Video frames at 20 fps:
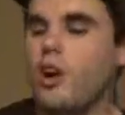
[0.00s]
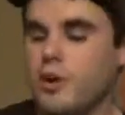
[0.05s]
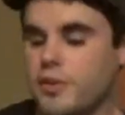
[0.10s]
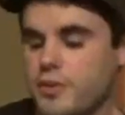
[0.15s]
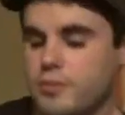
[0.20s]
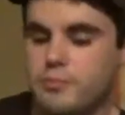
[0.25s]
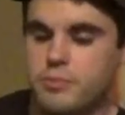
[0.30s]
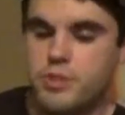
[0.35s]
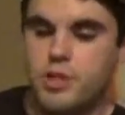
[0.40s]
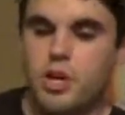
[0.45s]

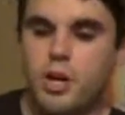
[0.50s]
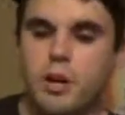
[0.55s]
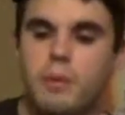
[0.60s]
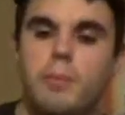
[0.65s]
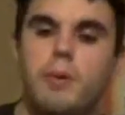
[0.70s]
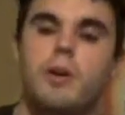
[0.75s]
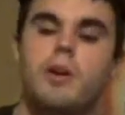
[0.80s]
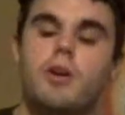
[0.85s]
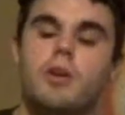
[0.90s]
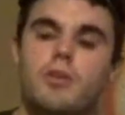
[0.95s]
awesome job.
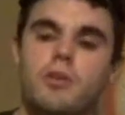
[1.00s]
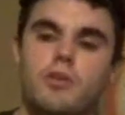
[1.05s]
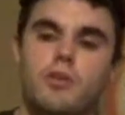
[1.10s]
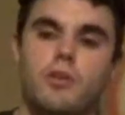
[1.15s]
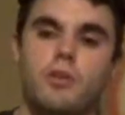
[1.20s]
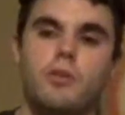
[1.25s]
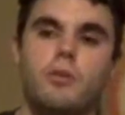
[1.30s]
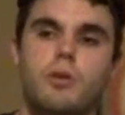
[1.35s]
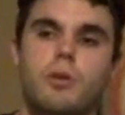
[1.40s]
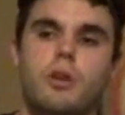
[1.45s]

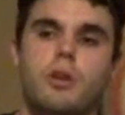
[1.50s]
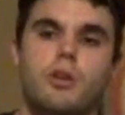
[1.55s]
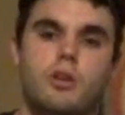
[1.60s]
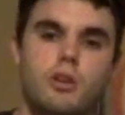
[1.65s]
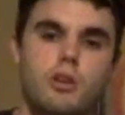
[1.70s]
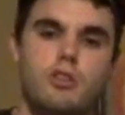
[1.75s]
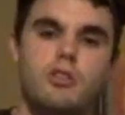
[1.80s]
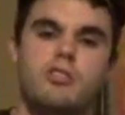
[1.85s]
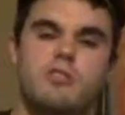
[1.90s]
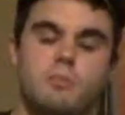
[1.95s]
So
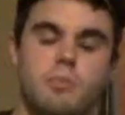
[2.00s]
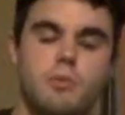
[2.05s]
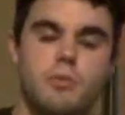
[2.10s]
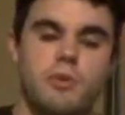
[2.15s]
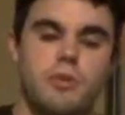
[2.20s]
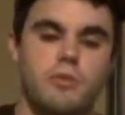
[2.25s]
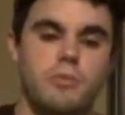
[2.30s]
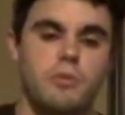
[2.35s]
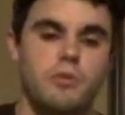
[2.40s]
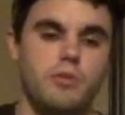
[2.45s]
go
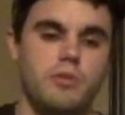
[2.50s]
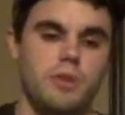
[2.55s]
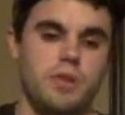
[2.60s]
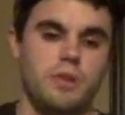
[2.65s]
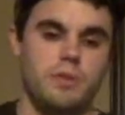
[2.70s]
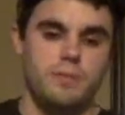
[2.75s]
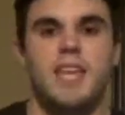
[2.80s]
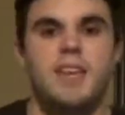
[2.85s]
support his movie.